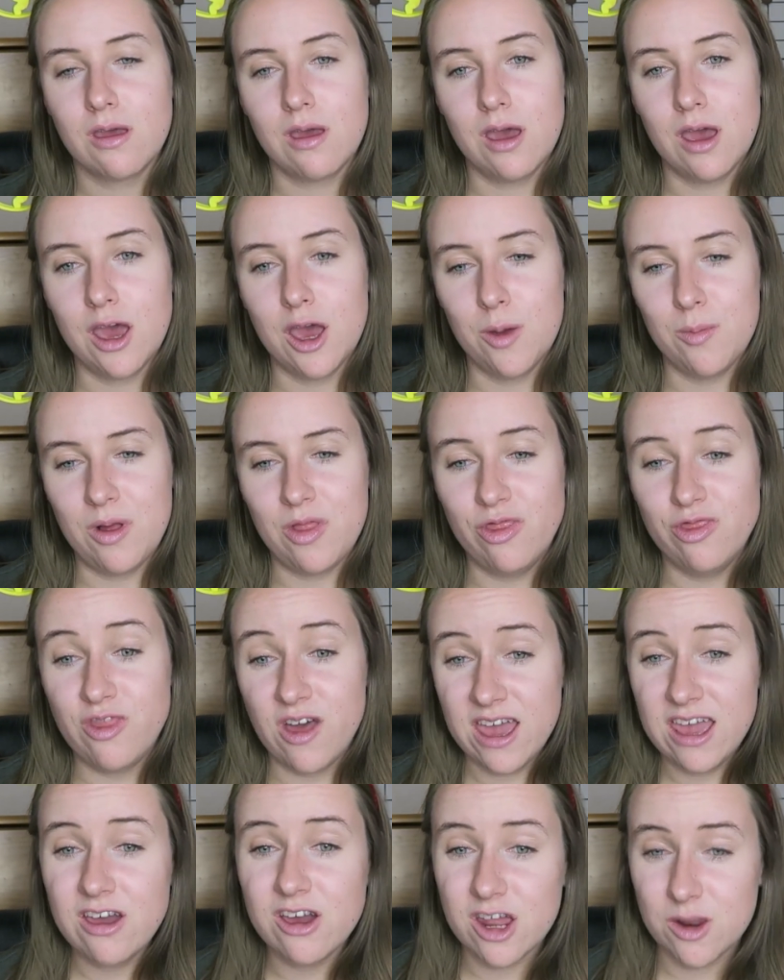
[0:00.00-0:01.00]

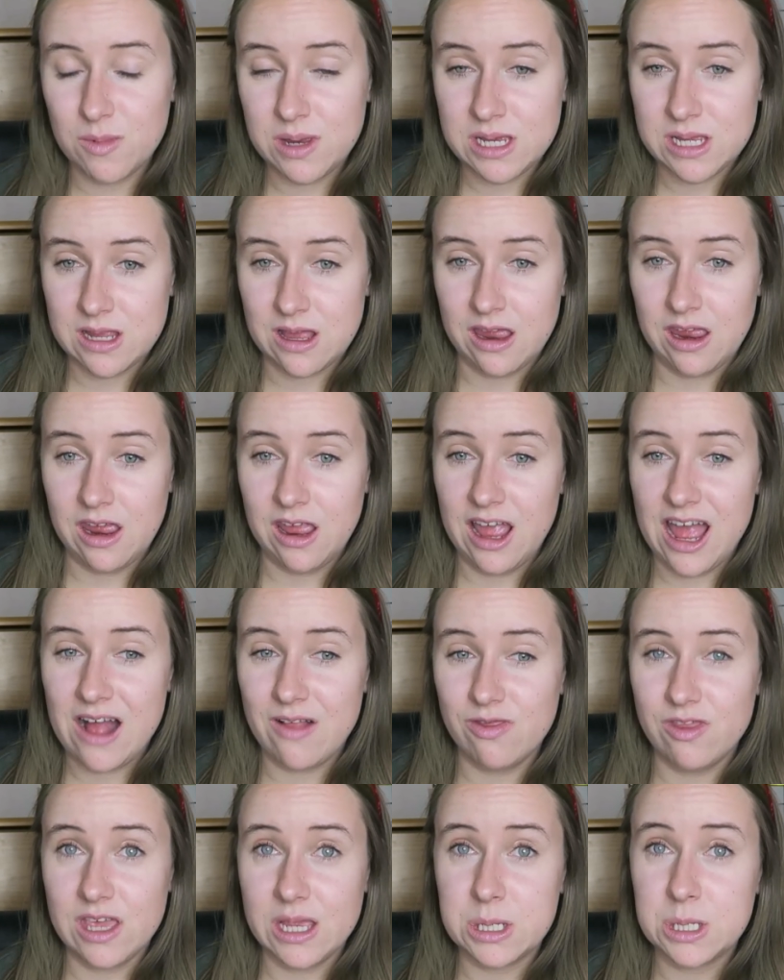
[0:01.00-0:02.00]
They are gonna be staying
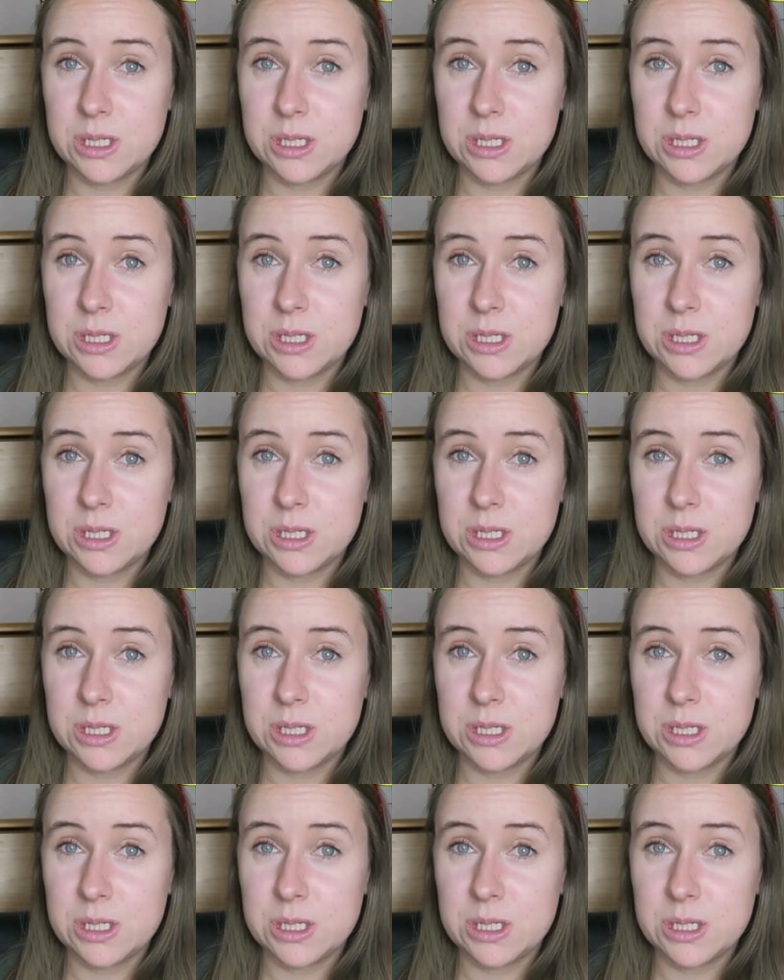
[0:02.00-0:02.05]
at the